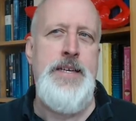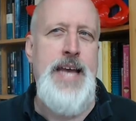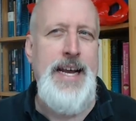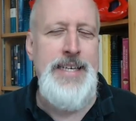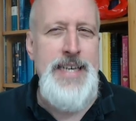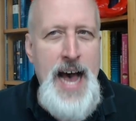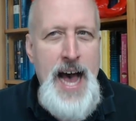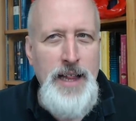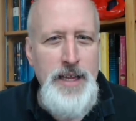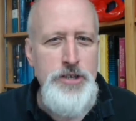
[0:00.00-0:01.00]

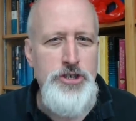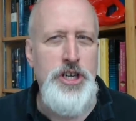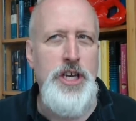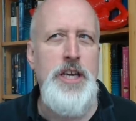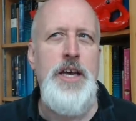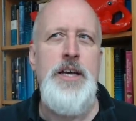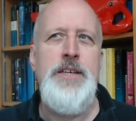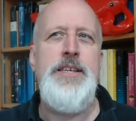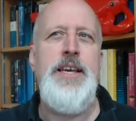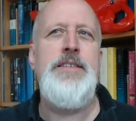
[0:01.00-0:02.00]
technology
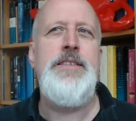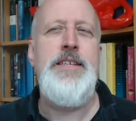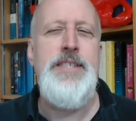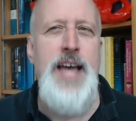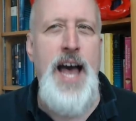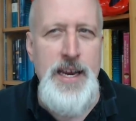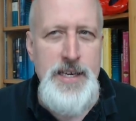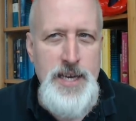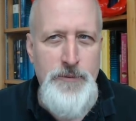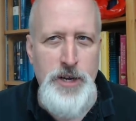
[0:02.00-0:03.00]
since the
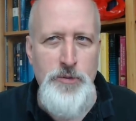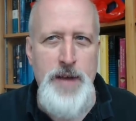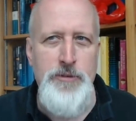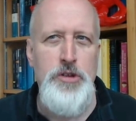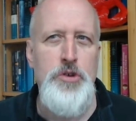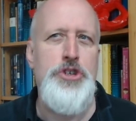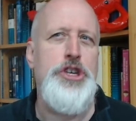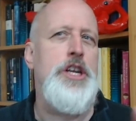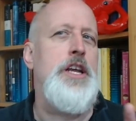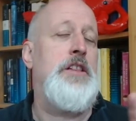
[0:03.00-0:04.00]
scientific
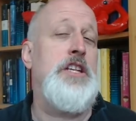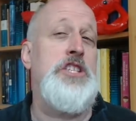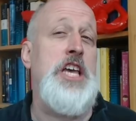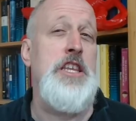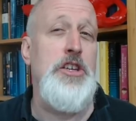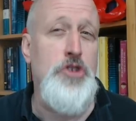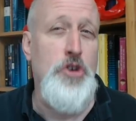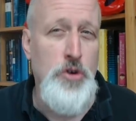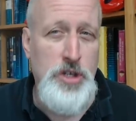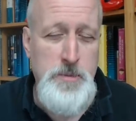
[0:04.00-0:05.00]
revolution and, let's say, the
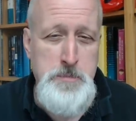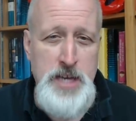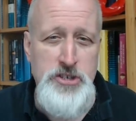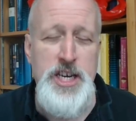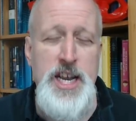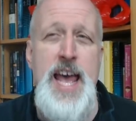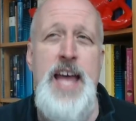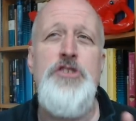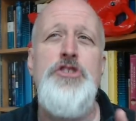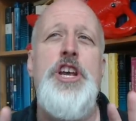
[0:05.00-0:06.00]
internal combustion
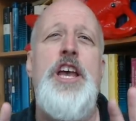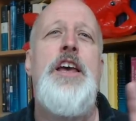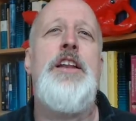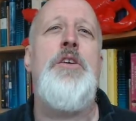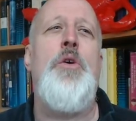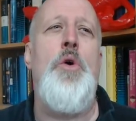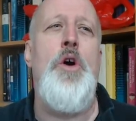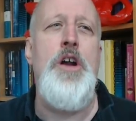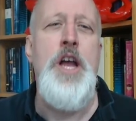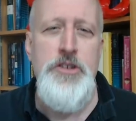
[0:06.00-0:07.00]
engine
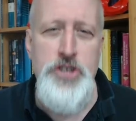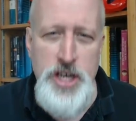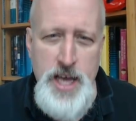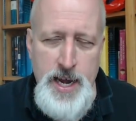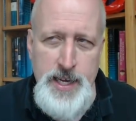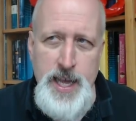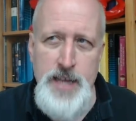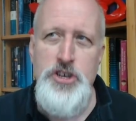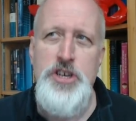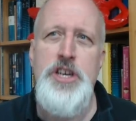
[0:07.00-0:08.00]
or genetic
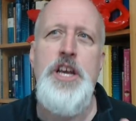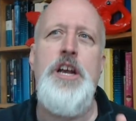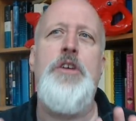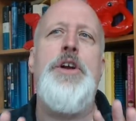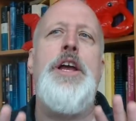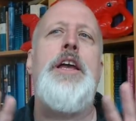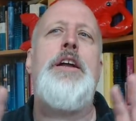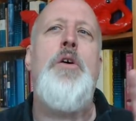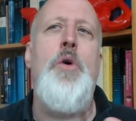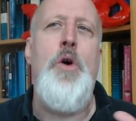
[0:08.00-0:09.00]

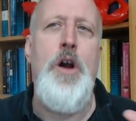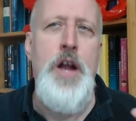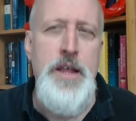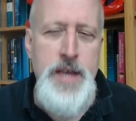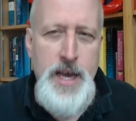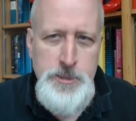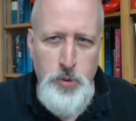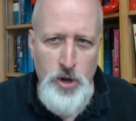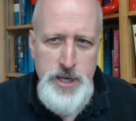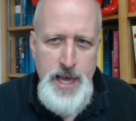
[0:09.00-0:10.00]
engineering or the
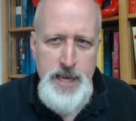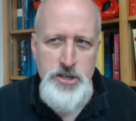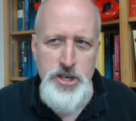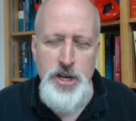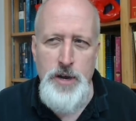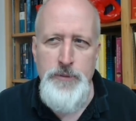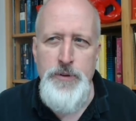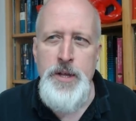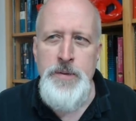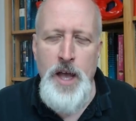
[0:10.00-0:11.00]
exploitation of
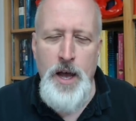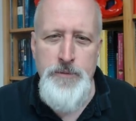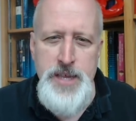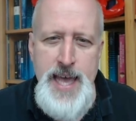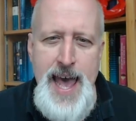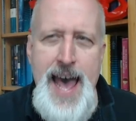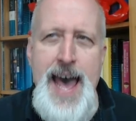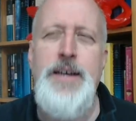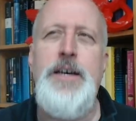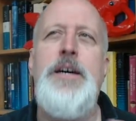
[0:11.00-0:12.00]
the
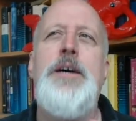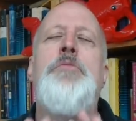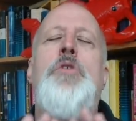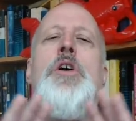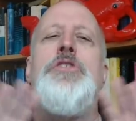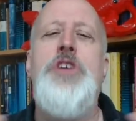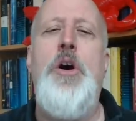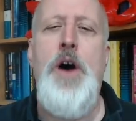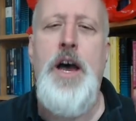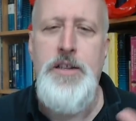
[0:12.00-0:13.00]
atom or
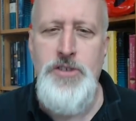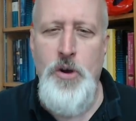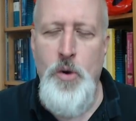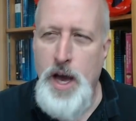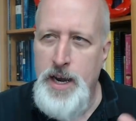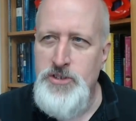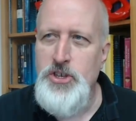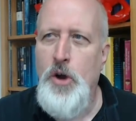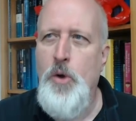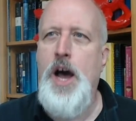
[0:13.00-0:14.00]
so on and so on and
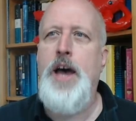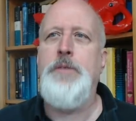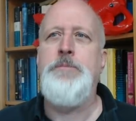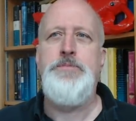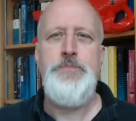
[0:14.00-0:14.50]
so on.